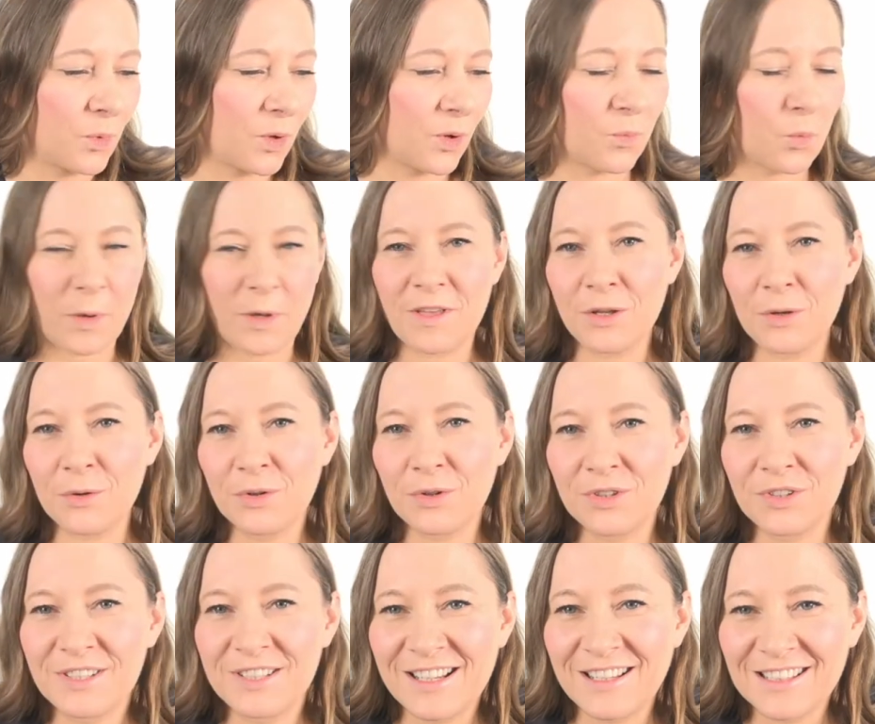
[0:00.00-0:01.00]
whether you
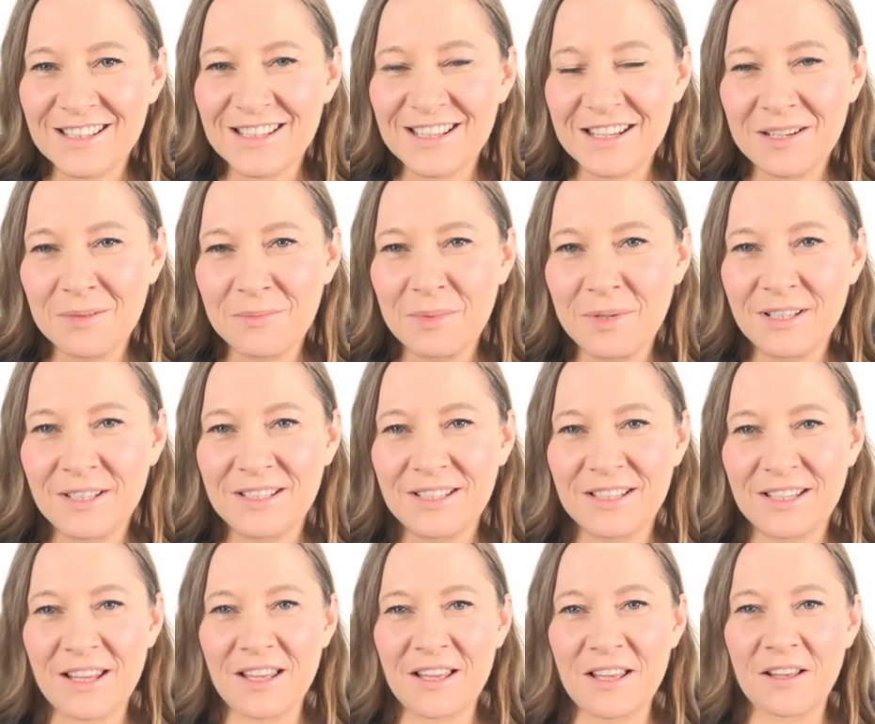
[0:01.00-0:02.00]
could tell us a little bit
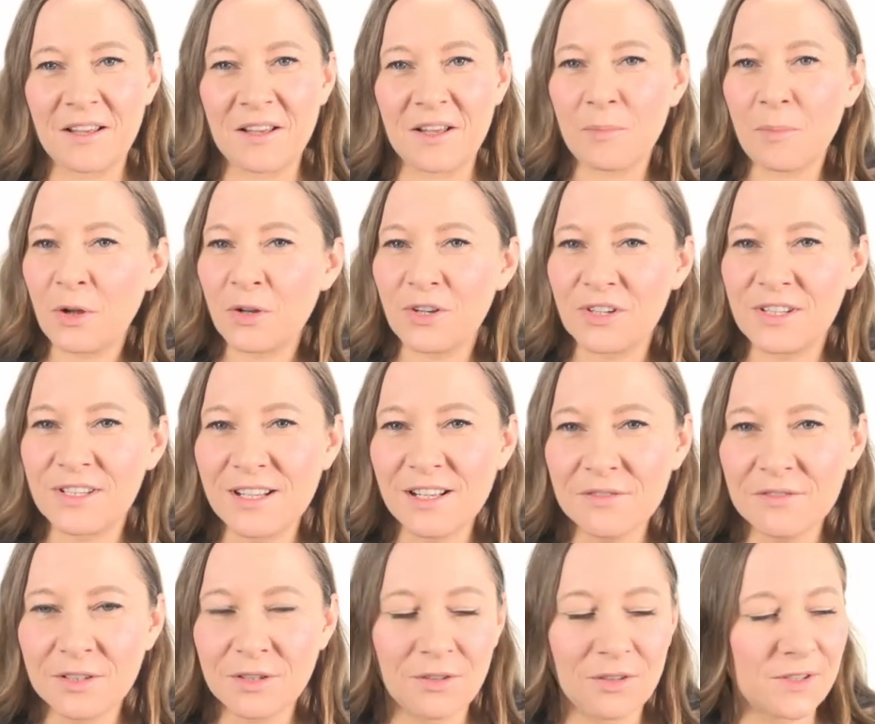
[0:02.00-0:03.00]
uh, about
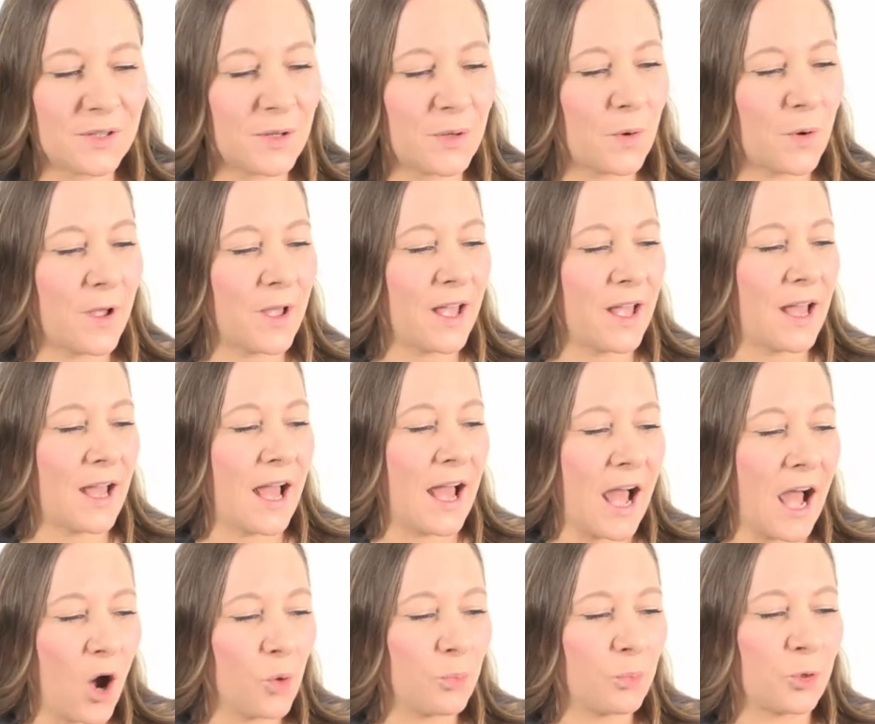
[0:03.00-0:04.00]
yourself and also
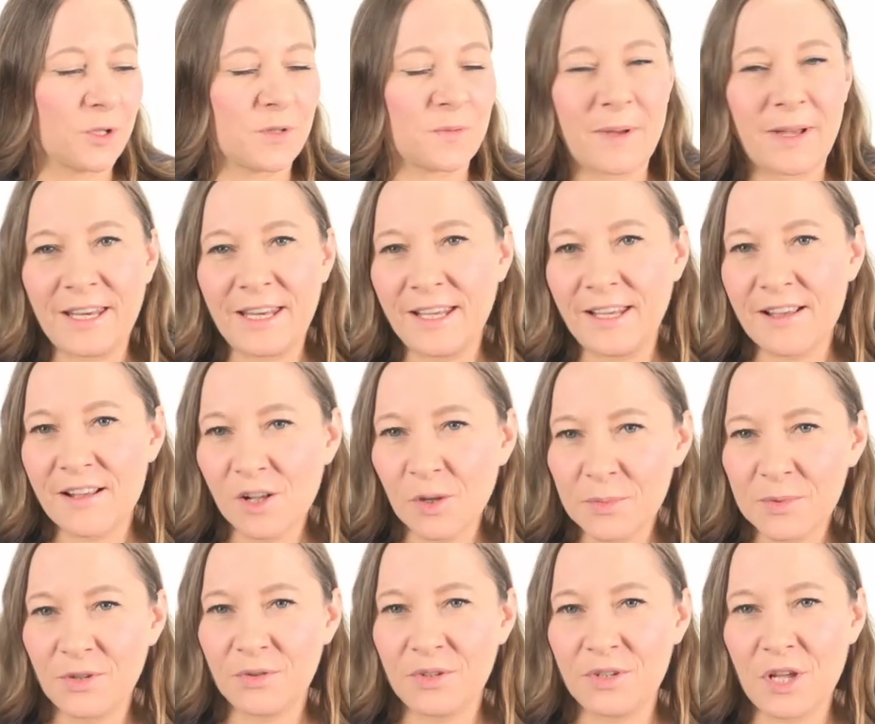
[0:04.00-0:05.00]
how process mining helps you in